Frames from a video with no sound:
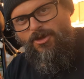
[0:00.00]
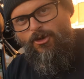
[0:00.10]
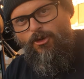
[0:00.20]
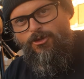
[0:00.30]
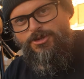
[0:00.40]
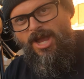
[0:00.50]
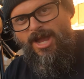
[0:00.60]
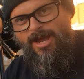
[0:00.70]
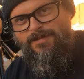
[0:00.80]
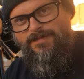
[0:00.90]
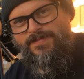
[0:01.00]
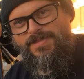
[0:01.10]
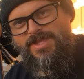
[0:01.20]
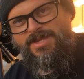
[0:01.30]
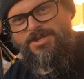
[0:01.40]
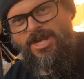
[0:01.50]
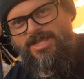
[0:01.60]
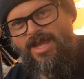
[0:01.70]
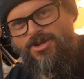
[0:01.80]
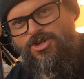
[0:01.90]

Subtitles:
But the whole time, check that